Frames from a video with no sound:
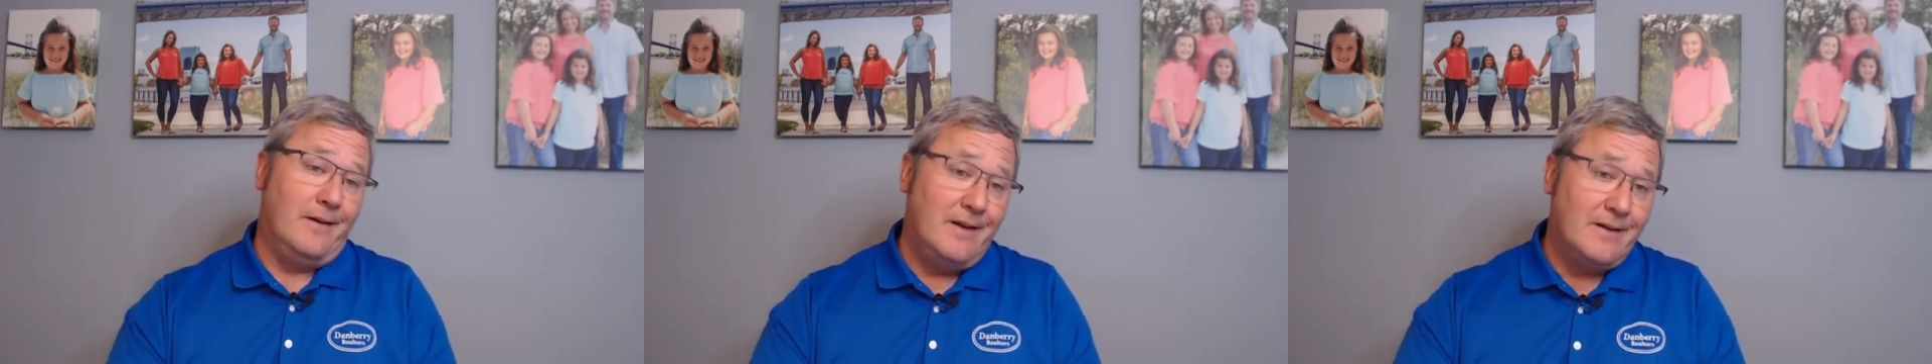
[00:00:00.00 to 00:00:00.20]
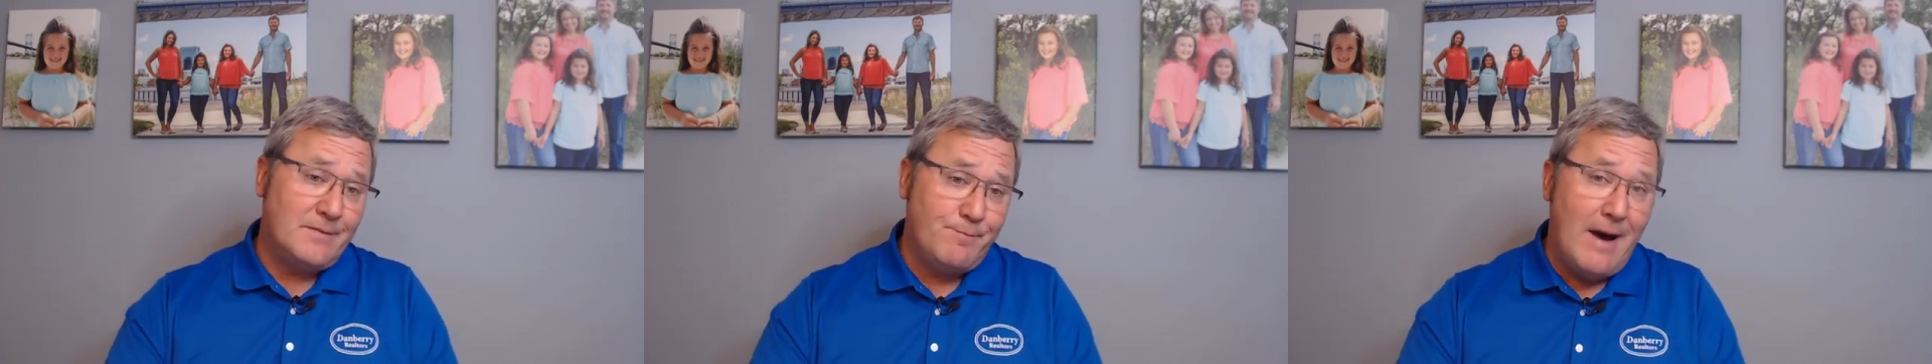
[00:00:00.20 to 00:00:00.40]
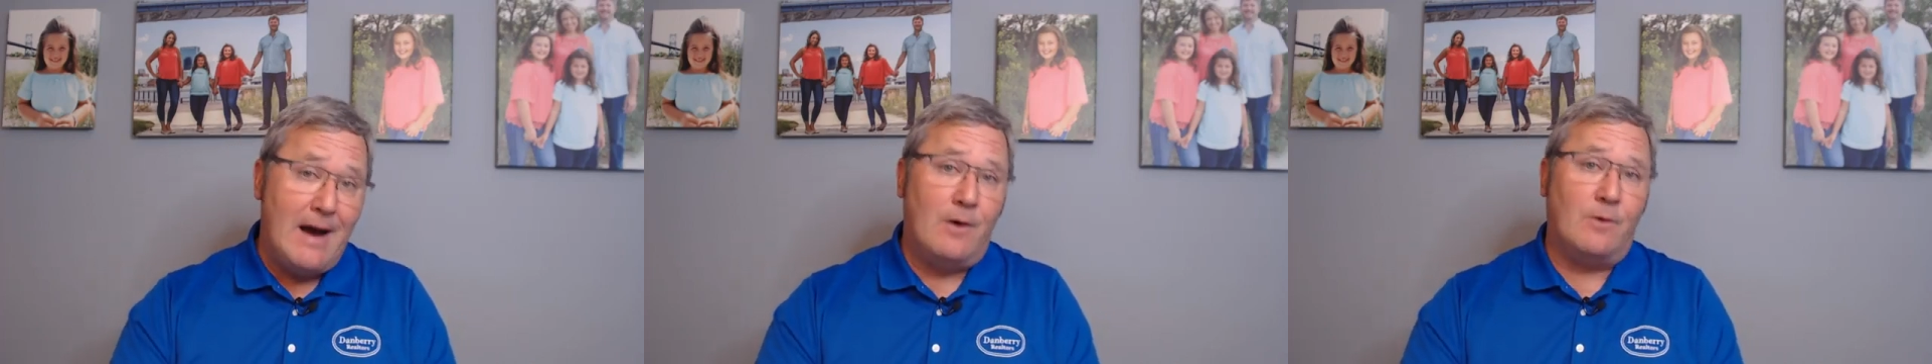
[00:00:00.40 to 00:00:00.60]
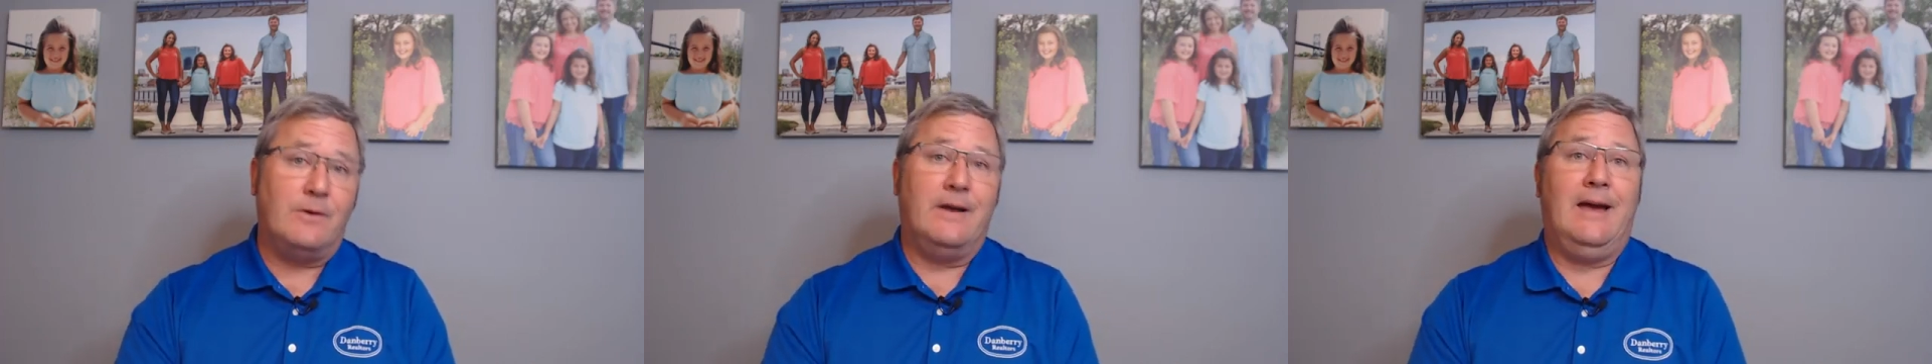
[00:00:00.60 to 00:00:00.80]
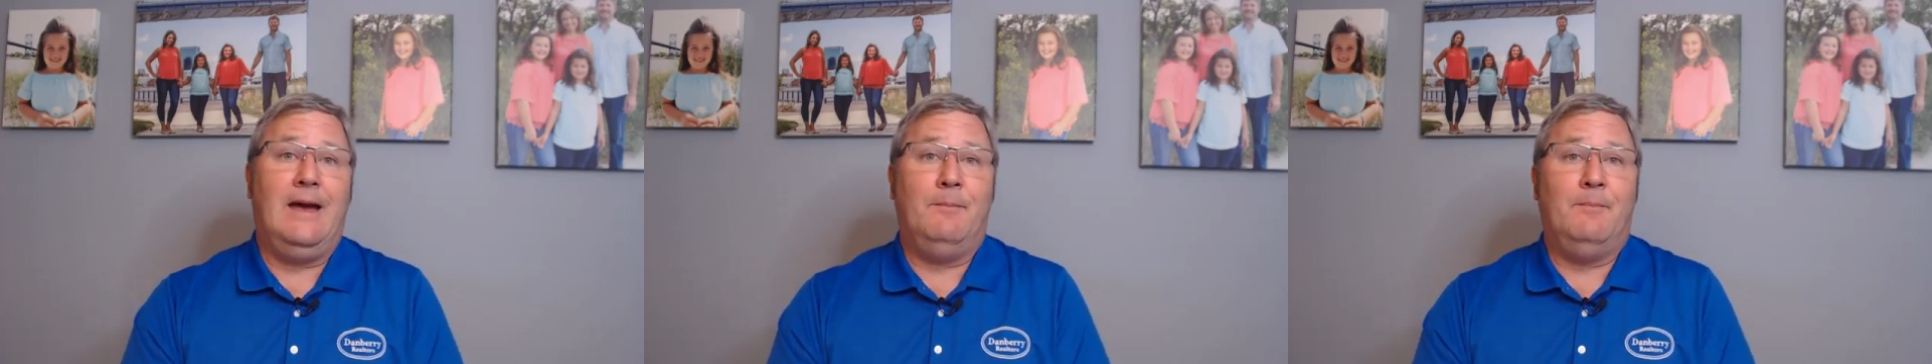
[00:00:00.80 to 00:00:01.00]
It's bound
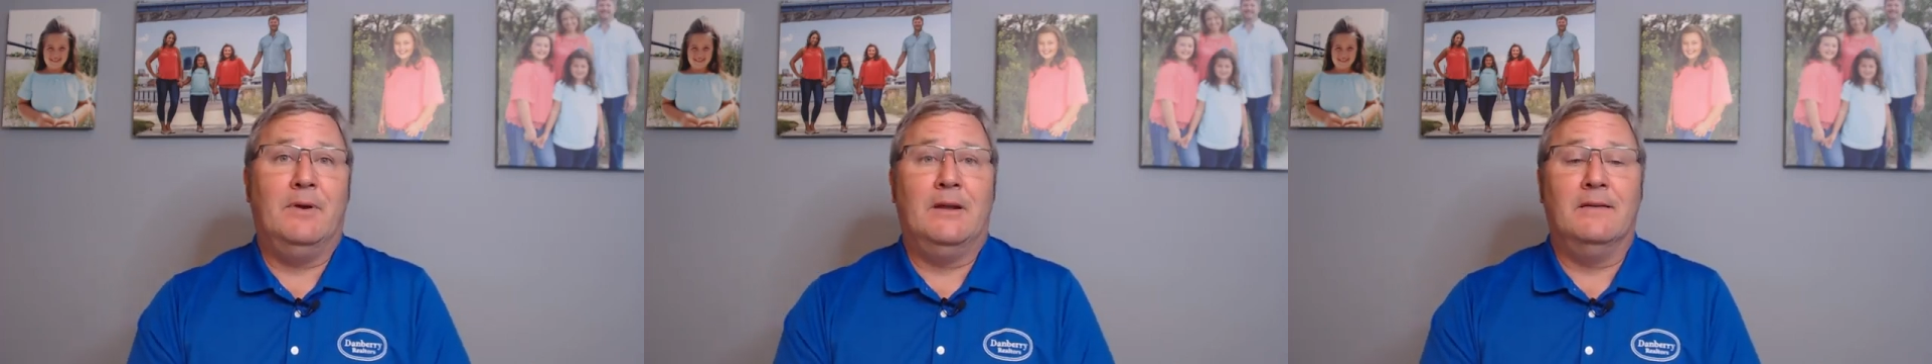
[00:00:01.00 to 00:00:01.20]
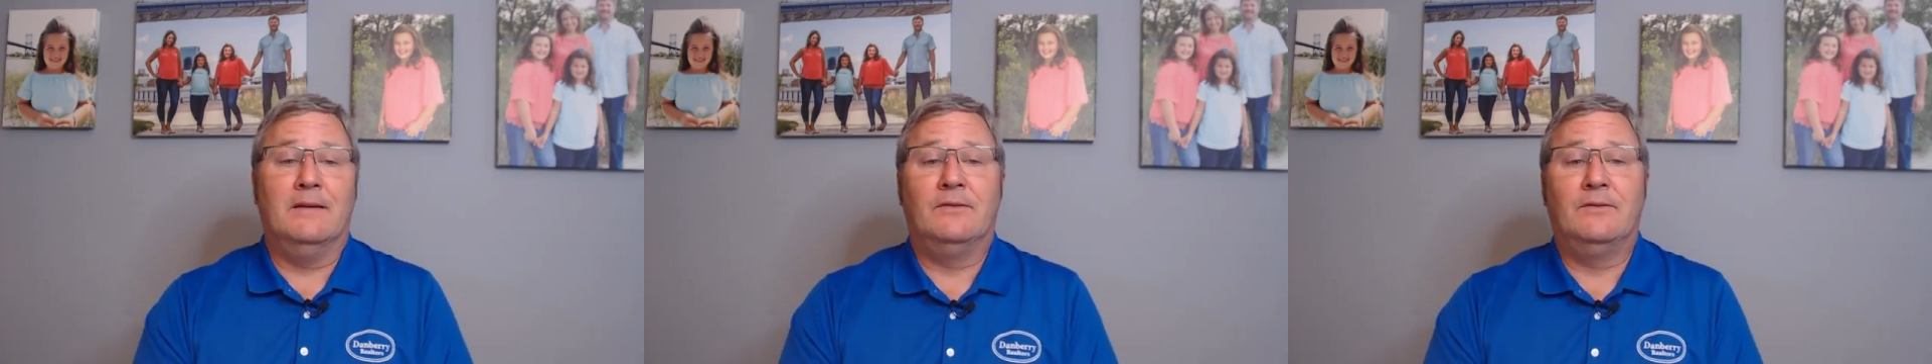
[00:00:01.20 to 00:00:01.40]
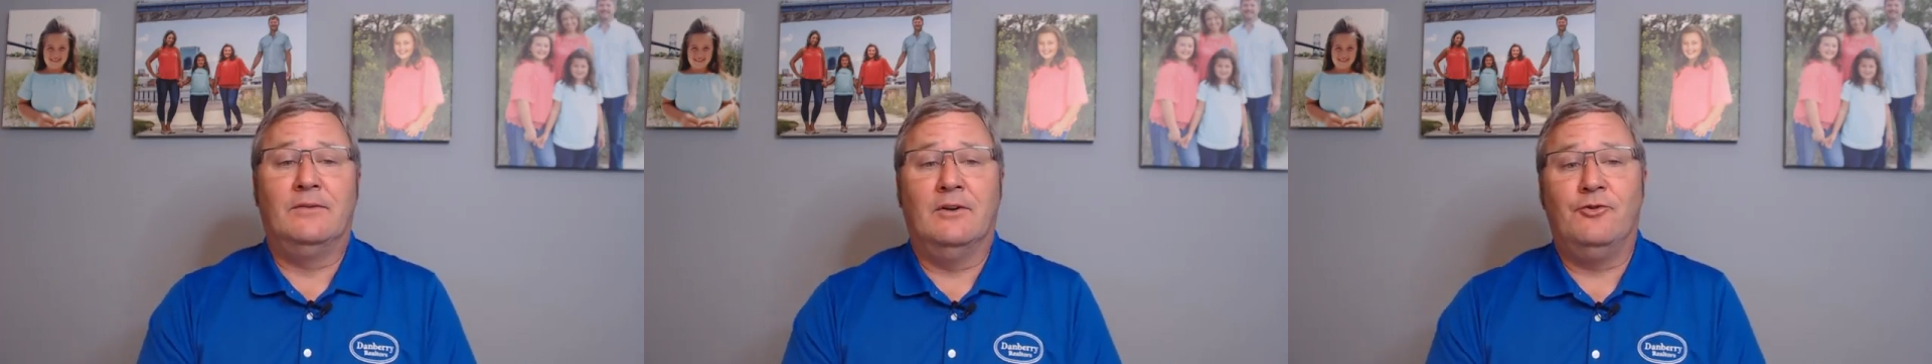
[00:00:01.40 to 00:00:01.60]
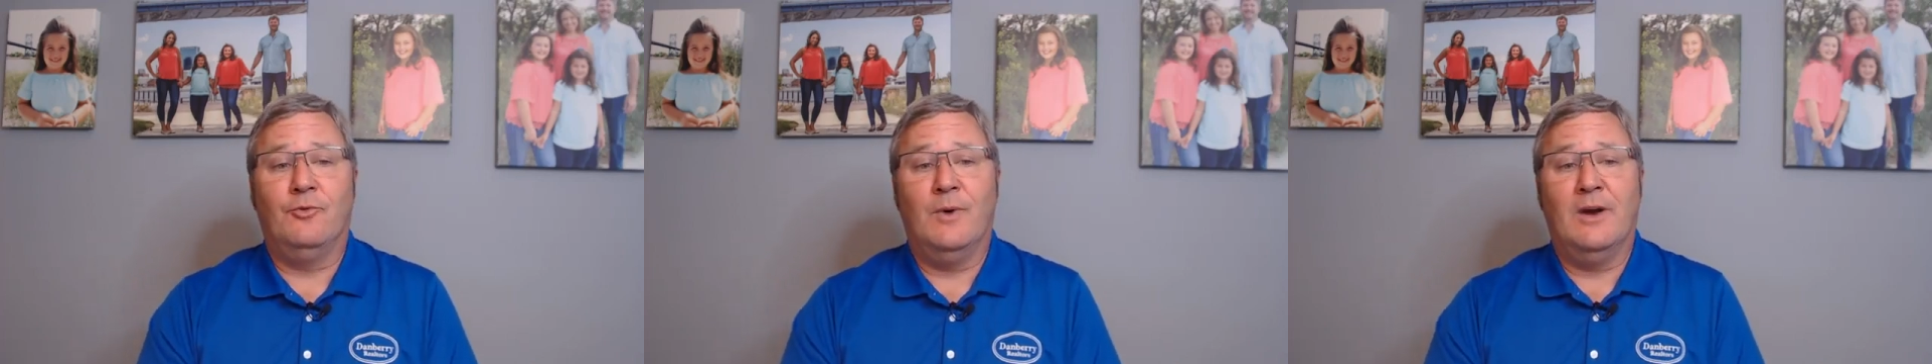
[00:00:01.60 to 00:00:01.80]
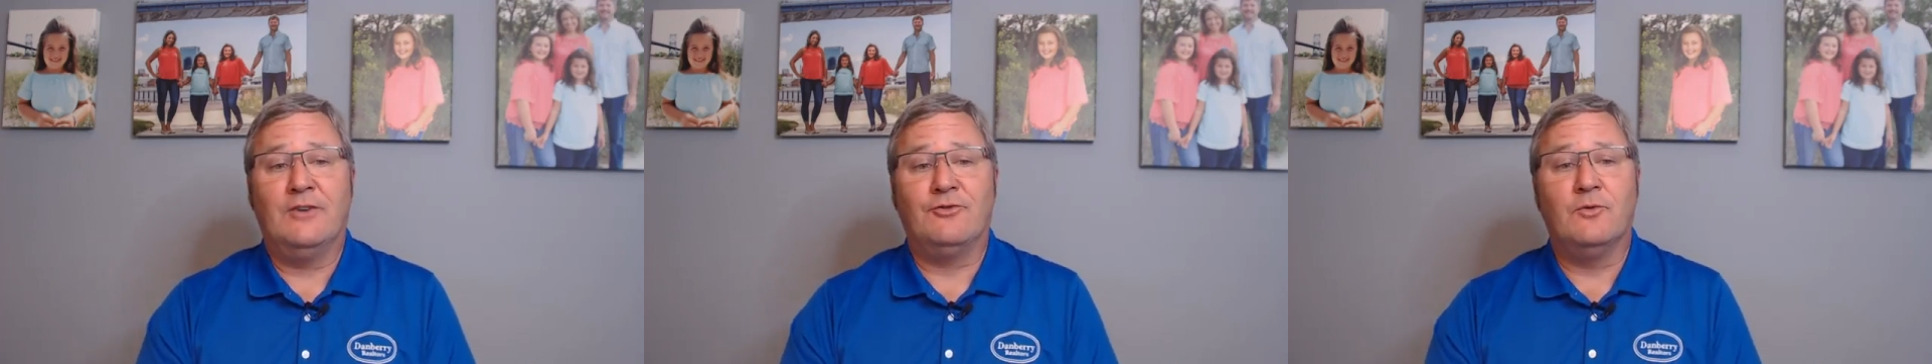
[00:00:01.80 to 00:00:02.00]
to happen in this
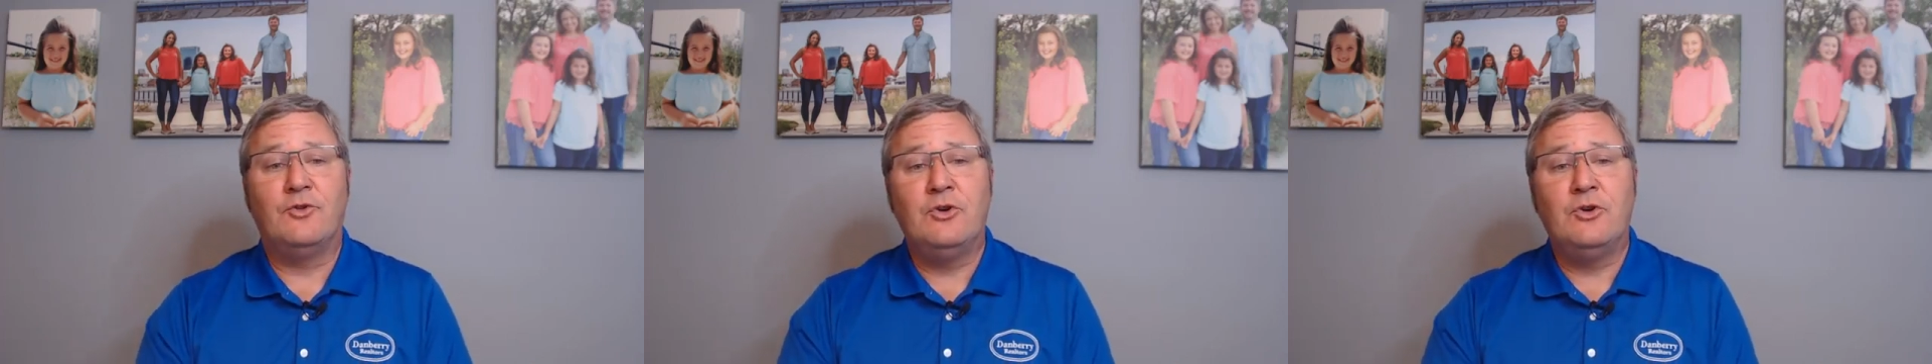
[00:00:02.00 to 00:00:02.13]
situation.